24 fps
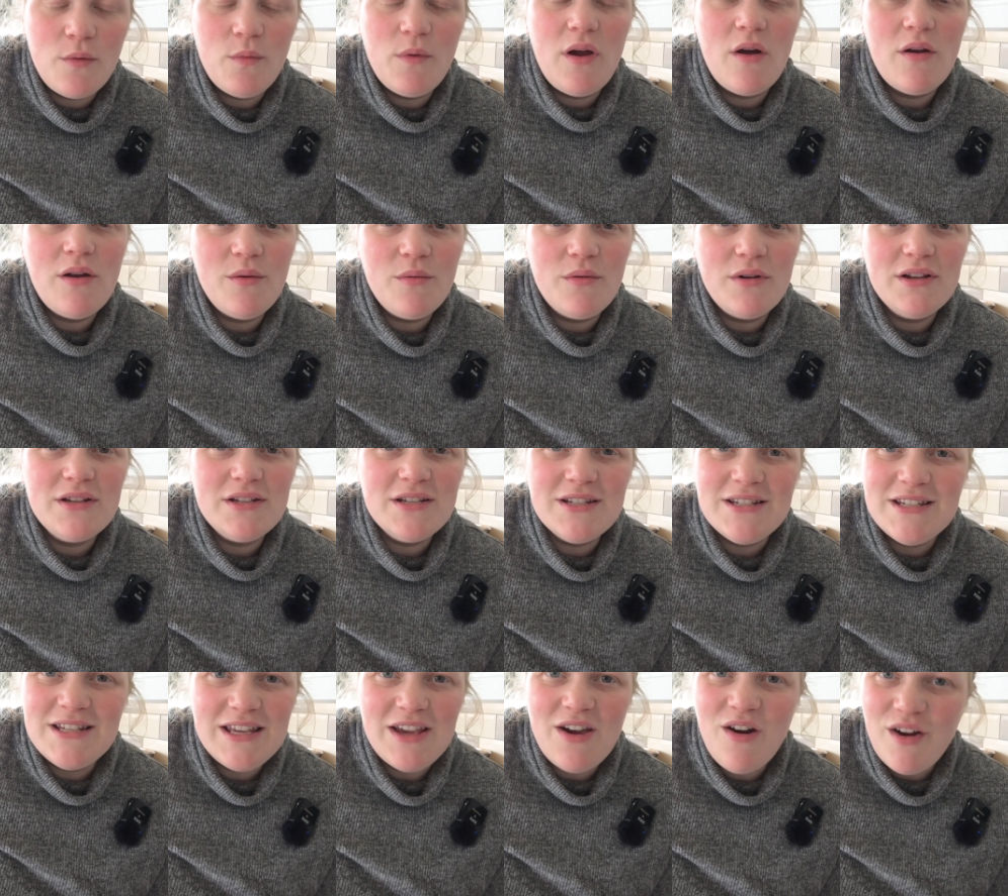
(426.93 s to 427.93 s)
We only want it to
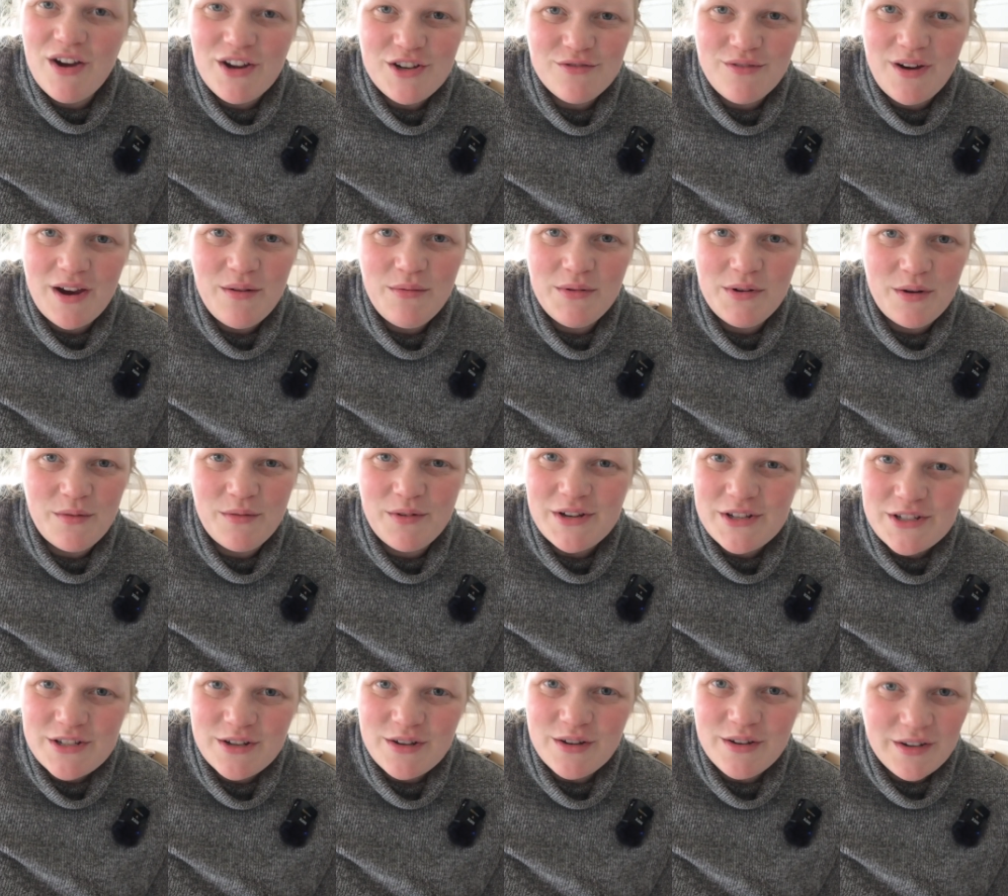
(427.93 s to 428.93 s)
dehydrate, we don't want
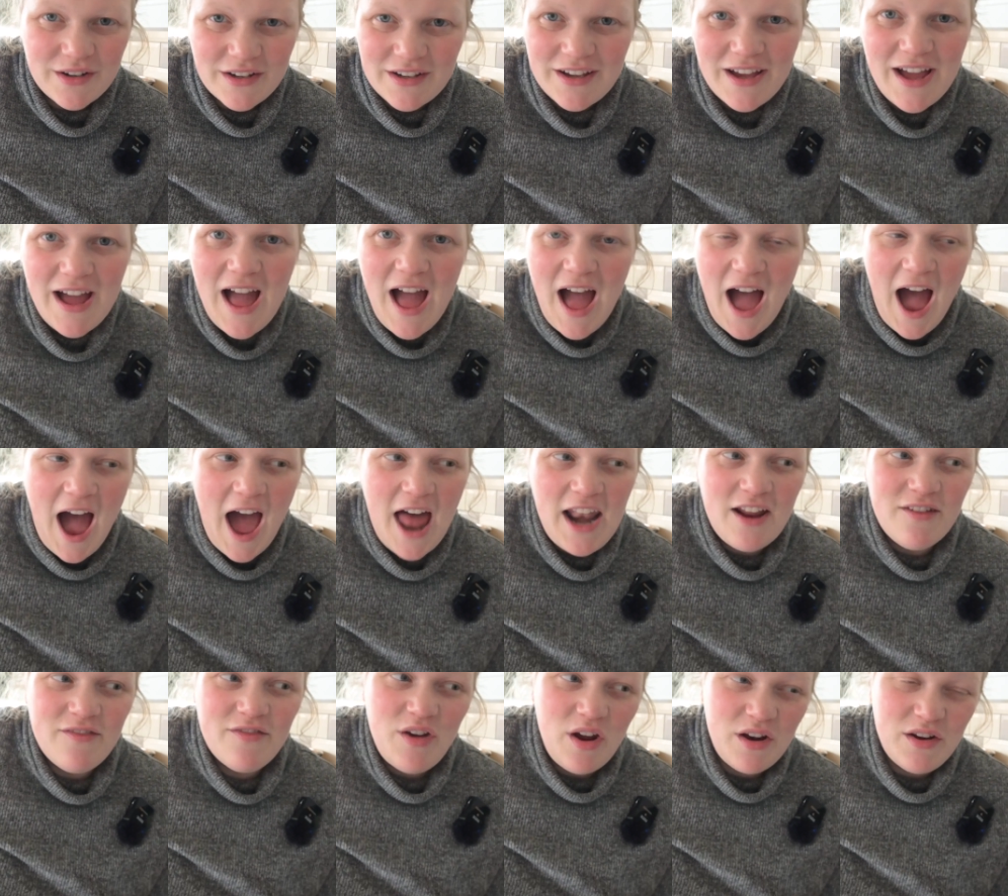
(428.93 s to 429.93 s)
it to cook. And
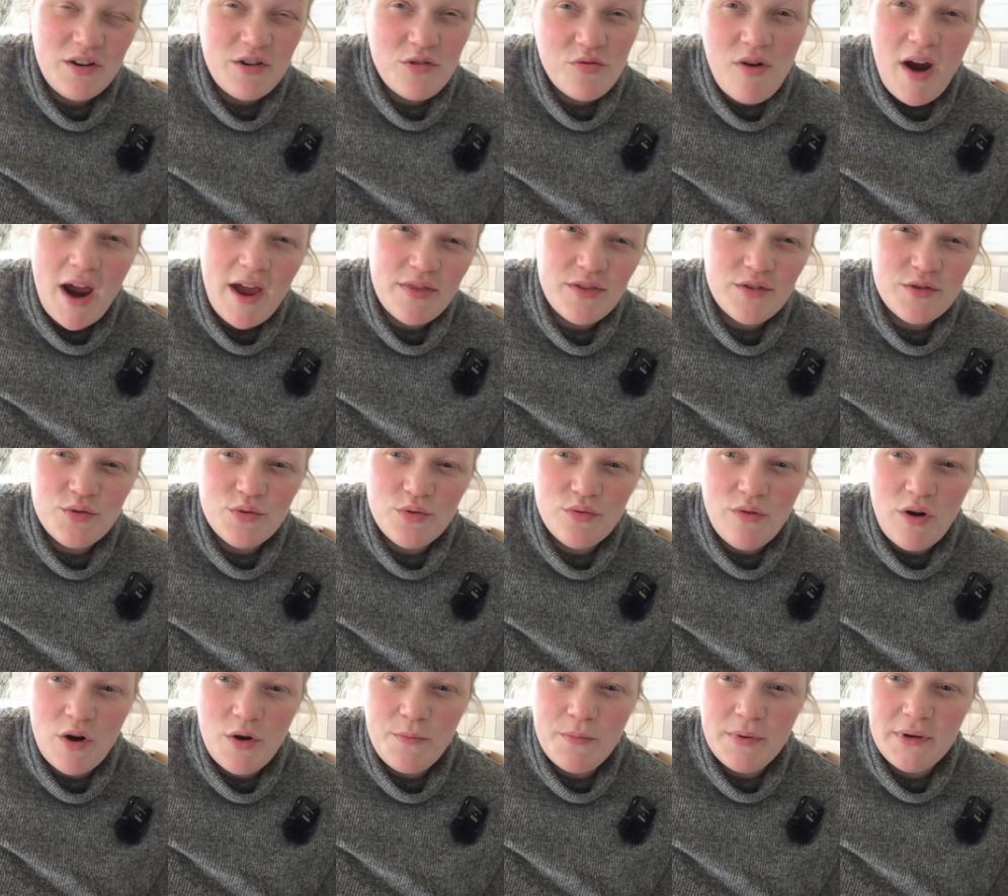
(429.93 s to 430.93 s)
I've kind of cracked the
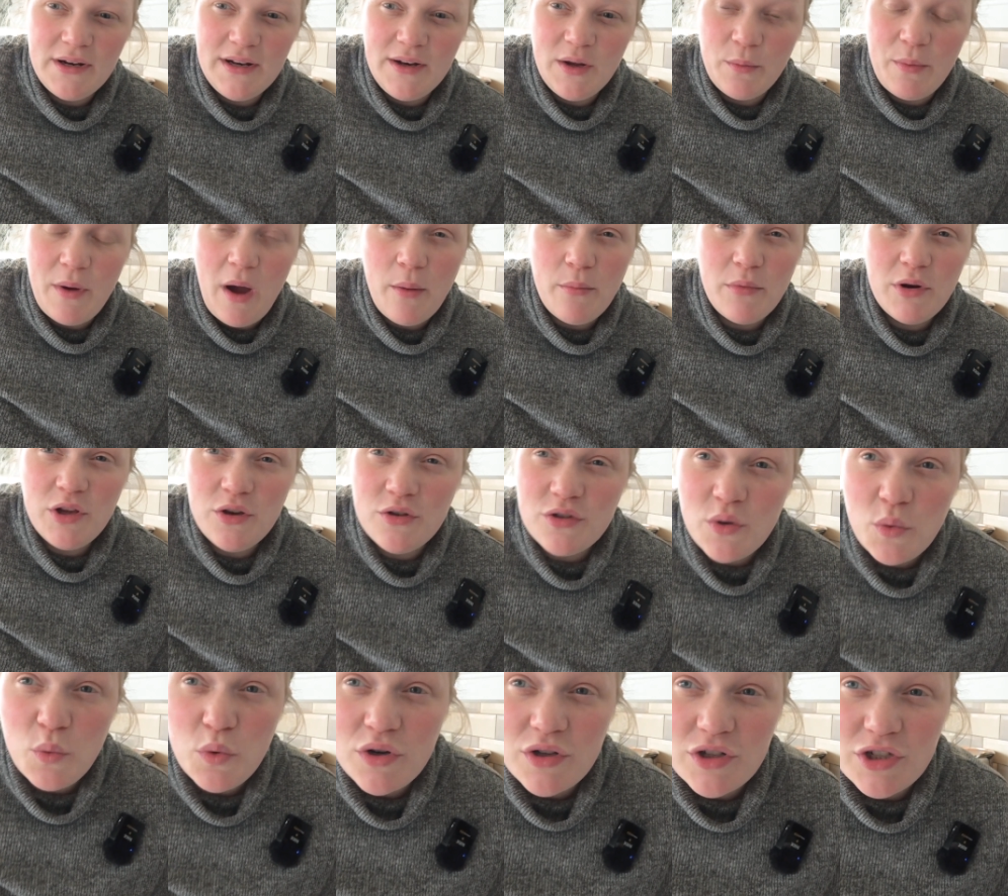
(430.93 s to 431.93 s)
door open a little bit. I'm going to use
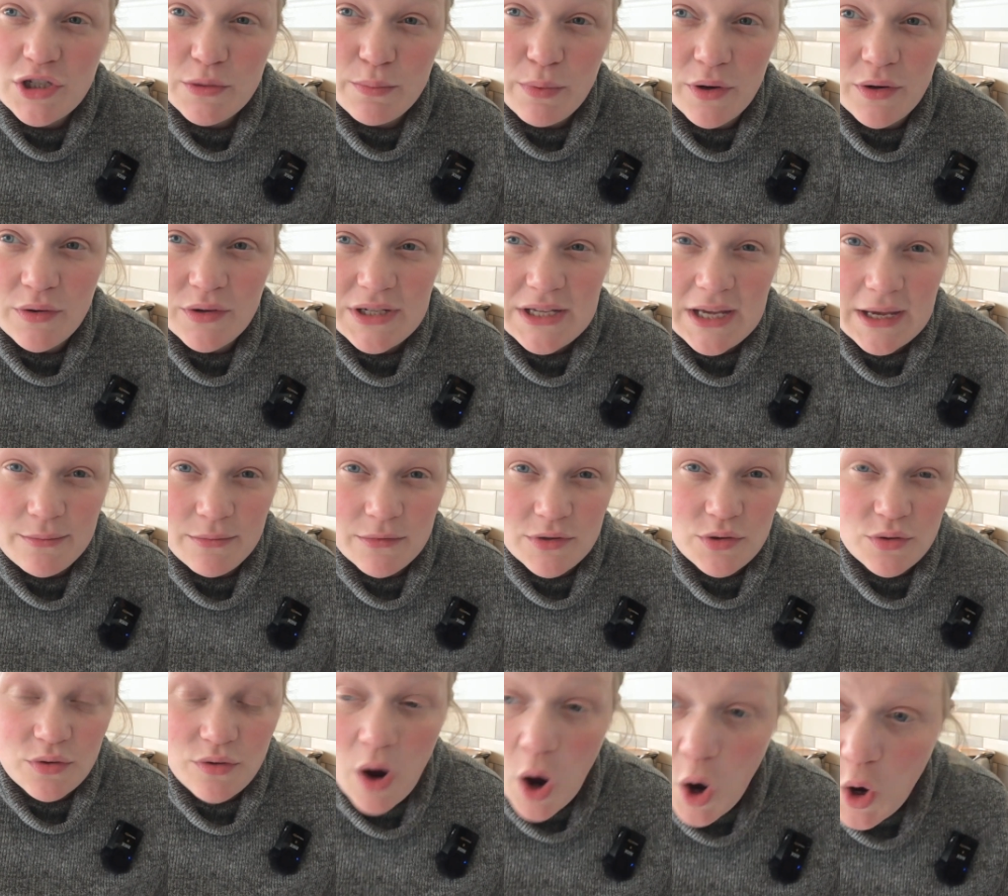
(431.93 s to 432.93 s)
a wooden spoon to keep the
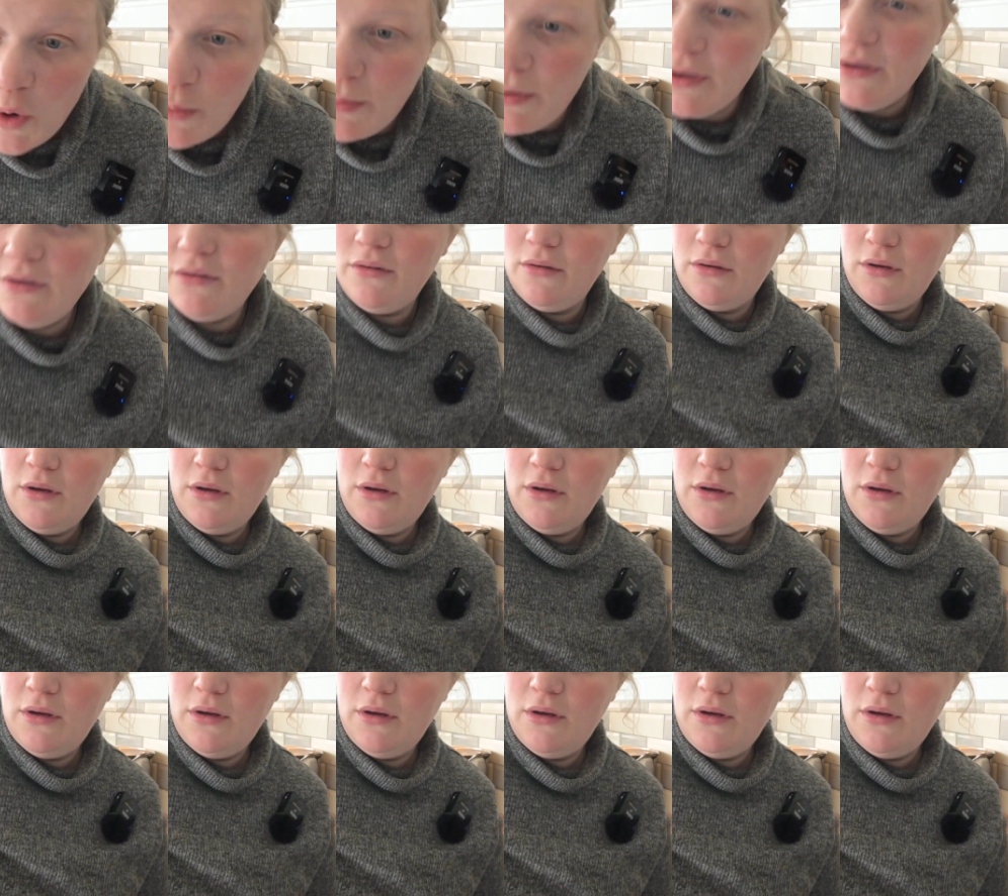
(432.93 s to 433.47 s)
door open.